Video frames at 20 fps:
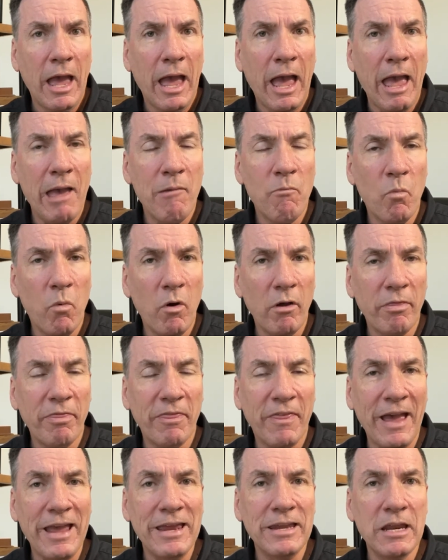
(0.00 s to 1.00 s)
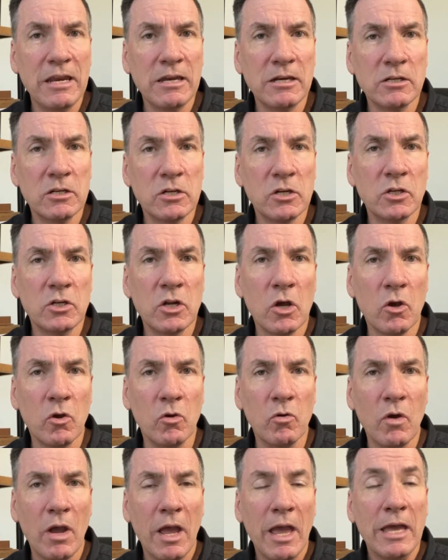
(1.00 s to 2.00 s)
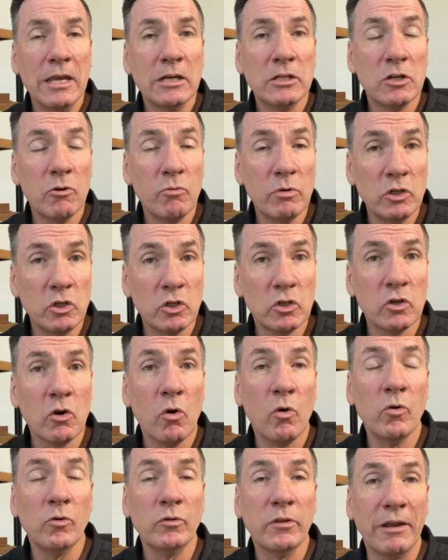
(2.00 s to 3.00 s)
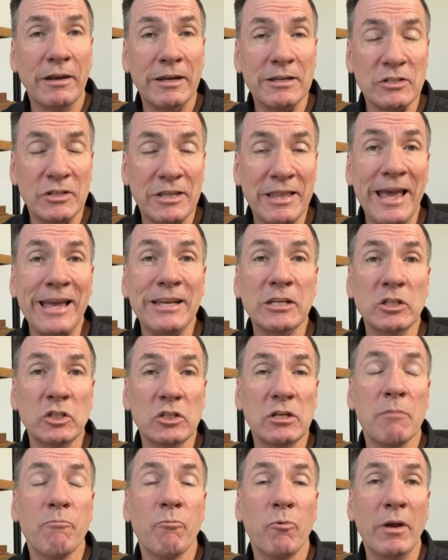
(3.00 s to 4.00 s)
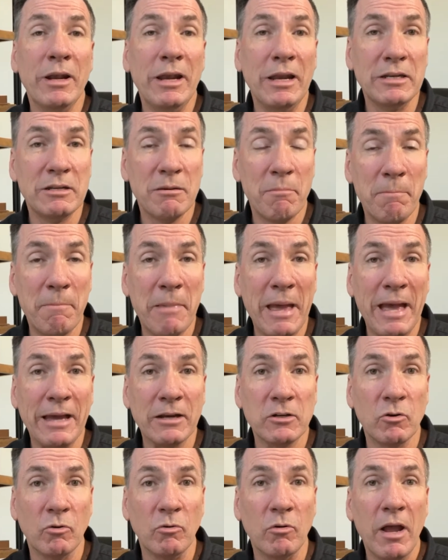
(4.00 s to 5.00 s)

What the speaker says: and what they needed to do to ensure that as that ship went into battle,